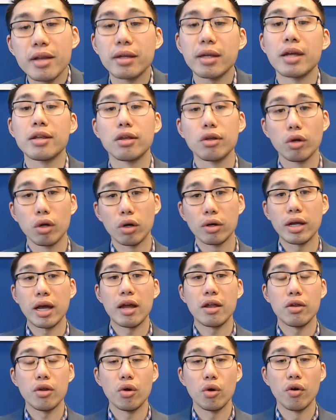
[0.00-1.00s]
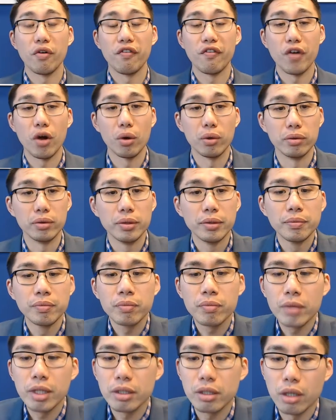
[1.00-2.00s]
you look at your phone?
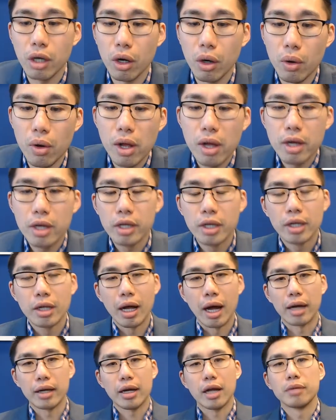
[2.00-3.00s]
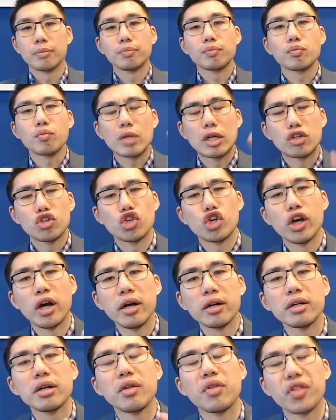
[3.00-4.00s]
So again, chunk
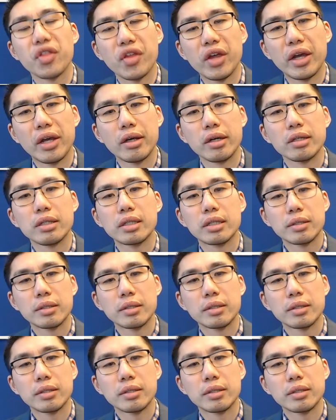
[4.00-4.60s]
things